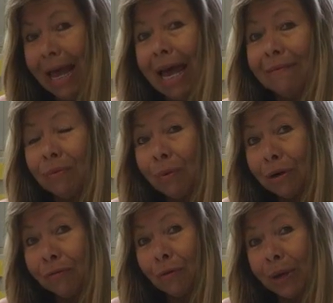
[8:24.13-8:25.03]
Have a
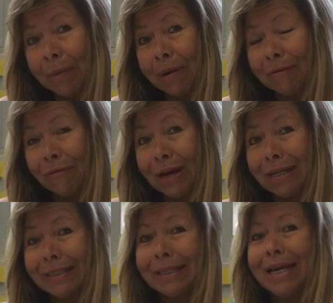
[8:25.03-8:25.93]
wonderful week, my
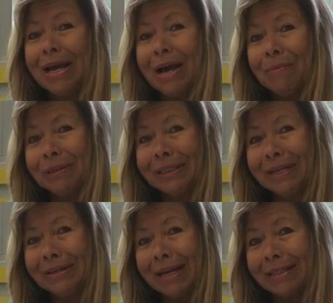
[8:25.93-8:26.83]
friends. We'll see
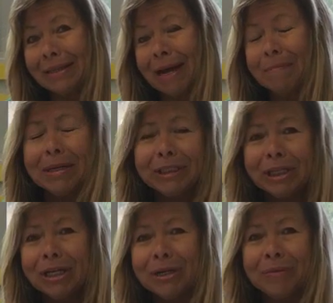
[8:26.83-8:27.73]
you next time. Miss
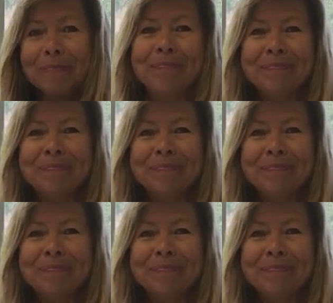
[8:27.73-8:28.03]
you.